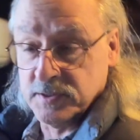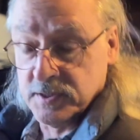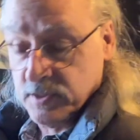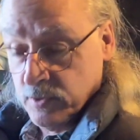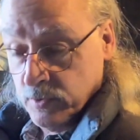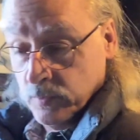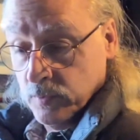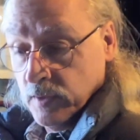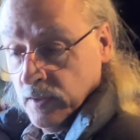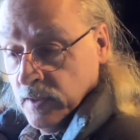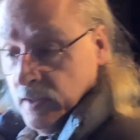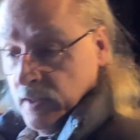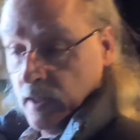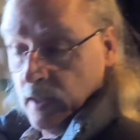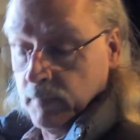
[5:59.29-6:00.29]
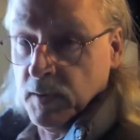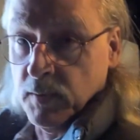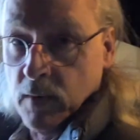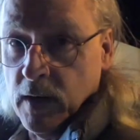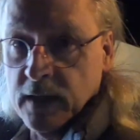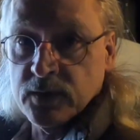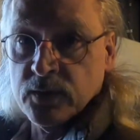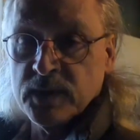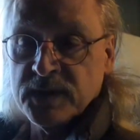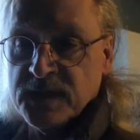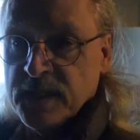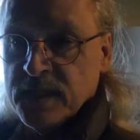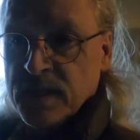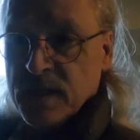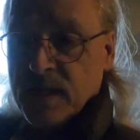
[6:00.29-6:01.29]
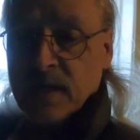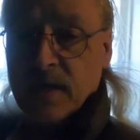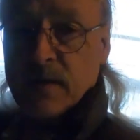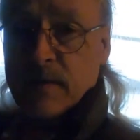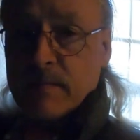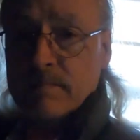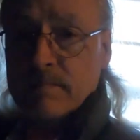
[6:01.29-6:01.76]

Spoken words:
so it'll be right towards the end of the year.